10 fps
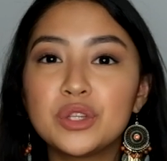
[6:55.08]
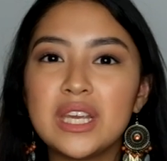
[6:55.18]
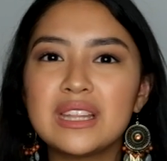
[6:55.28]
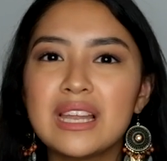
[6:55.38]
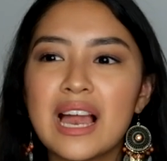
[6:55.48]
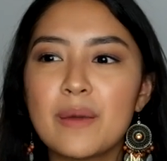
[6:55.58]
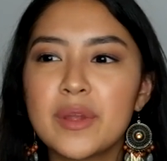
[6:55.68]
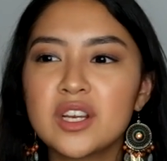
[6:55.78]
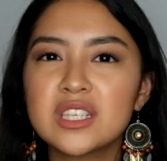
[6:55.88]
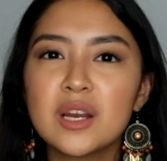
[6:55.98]
boutique
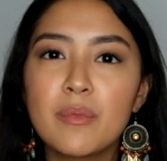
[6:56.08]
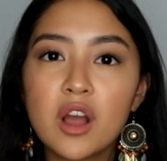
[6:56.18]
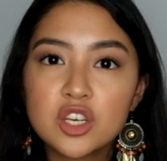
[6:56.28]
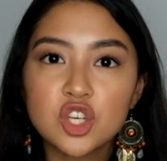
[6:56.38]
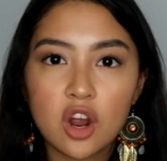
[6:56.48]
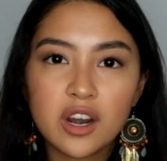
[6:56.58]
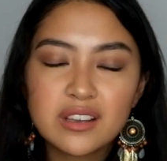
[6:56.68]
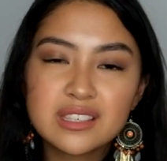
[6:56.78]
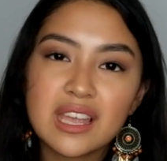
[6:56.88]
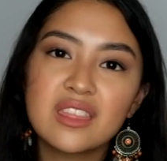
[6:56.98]
nila, mayroon silang mga
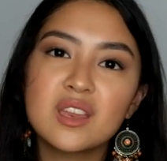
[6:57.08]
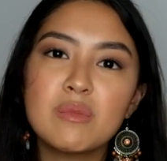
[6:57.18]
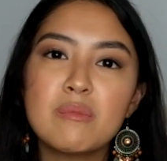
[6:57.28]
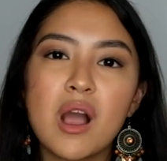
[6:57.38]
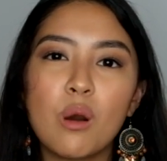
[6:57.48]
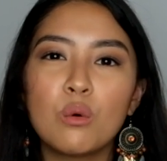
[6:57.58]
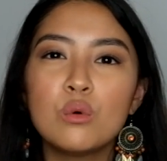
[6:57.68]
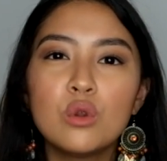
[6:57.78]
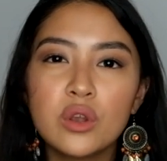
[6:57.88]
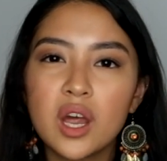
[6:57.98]
jars and then may mga
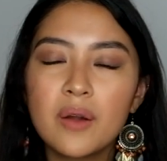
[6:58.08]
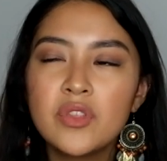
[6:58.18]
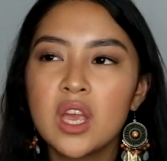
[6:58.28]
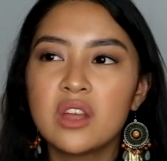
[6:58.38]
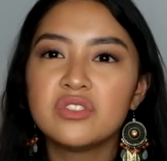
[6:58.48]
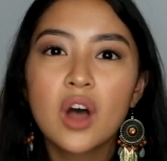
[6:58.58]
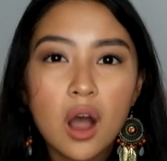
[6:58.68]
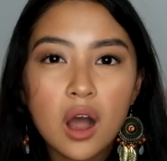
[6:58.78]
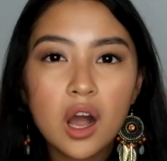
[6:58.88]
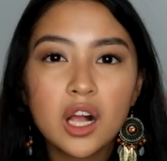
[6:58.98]
ulo ng
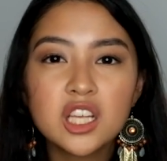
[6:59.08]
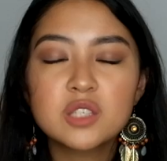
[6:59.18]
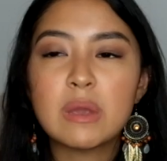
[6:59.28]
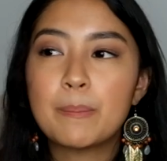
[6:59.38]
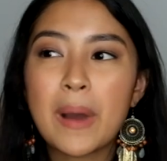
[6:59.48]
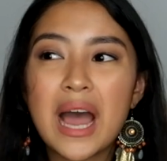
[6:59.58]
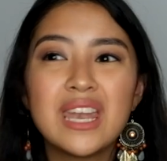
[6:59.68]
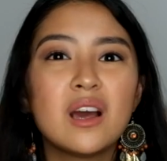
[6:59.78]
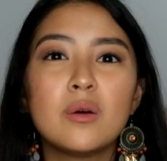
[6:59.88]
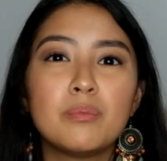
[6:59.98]
dolls, may
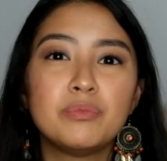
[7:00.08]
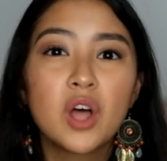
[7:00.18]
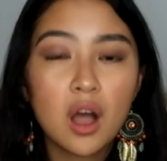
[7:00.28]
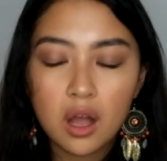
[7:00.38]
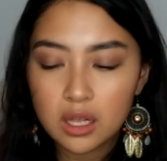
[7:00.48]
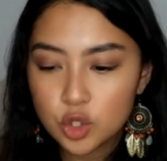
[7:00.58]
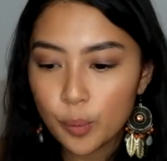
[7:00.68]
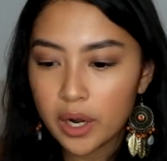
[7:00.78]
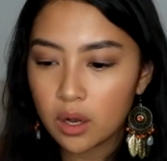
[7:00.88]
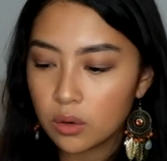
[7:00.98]
paa ng
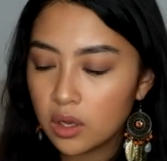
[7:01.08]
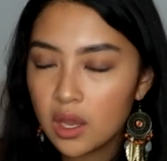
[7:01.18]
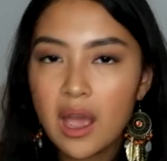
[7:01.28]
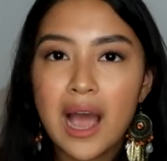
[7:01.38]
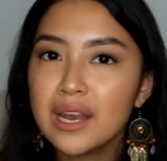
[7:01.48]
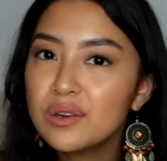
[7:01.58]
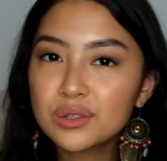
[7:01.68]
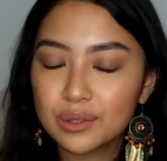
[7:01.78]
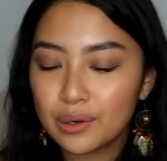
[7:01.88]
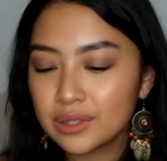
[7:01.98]
dolls. So, parang ako,
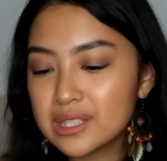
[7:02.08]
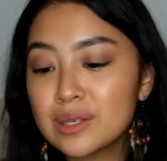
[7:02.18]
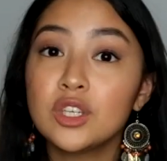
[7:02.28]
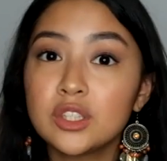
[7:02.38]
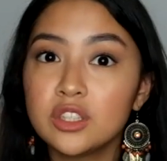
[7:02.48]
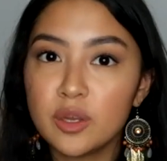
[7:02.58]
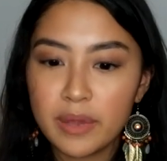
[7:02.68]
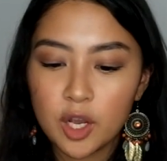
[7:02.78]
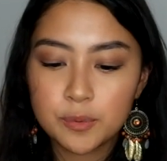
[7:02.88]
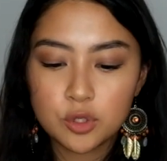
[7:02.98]
ano to? Nag-hold ako
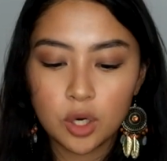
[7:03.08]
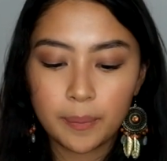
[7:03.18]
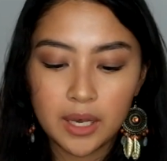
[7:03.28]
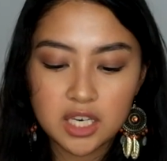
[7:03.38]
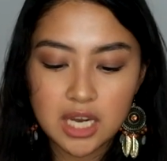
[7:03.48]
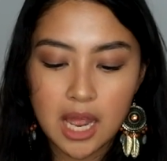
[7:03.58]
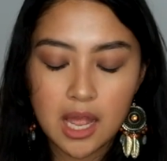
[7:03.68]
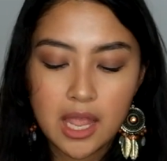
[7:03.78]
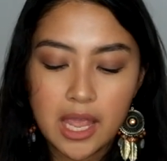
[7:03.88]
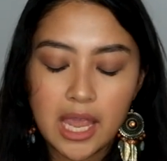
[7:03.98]
na makeup store pala
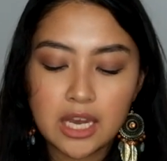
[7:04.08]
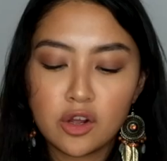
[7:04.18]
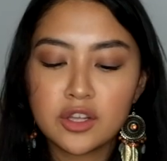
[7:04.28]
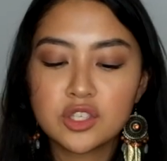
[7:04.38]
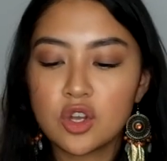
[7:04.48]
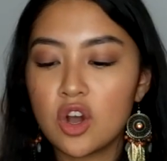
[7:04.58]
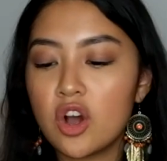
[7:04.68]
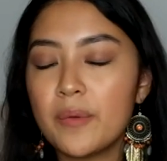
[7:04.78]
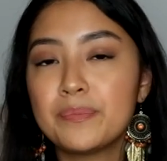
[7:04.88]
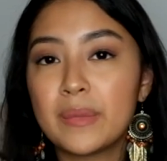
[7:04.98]
siya. And
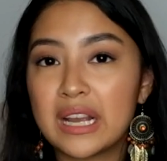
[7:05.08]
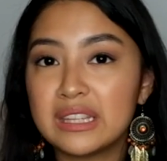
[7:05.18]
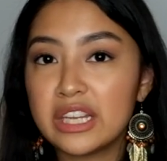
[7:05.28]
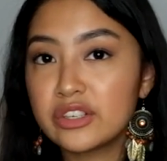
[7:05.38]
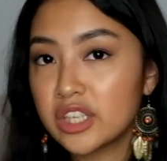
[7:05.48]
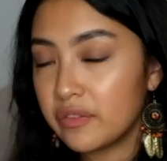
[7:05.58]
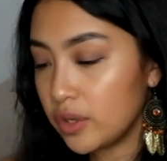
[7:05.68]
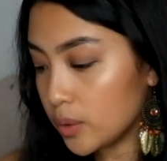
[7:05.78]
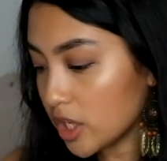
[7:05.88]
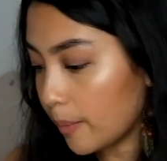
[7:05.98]
also, maganda yung
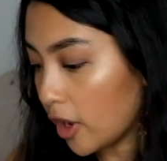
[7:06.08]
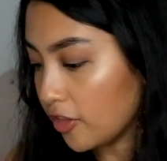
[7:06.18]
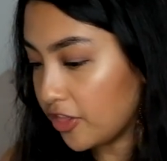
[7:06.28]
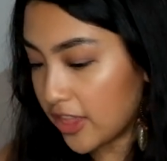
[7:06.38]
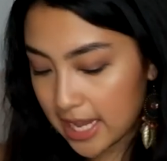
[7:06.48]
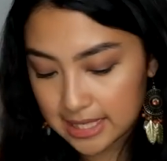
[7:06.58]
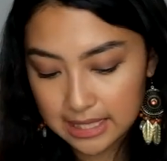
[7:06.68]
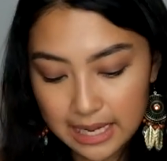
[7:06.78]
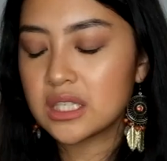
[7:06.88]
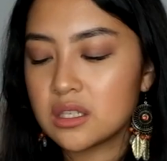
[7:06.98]
reviews about
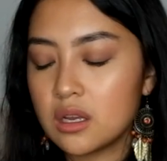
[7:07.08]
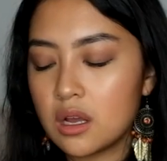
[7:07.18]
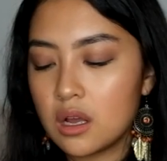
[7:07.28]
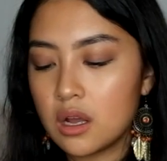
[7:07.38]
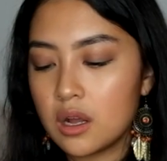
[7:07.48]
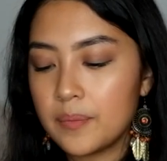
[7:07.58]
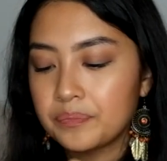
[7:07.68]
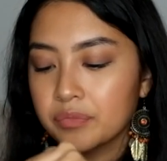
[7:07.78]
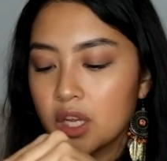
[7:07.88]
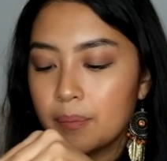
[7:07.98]
this. It's
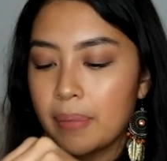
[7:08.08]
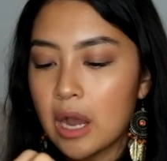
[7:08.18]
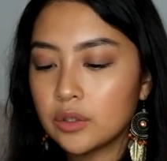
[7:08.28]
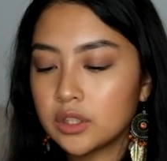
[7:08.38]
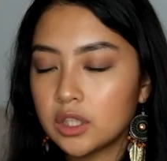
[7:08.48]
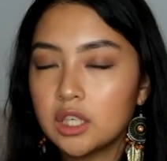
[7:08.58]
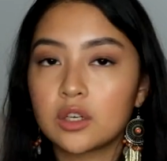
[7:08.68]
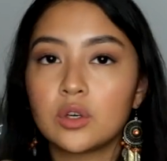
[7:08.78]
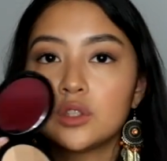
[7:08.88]
a powder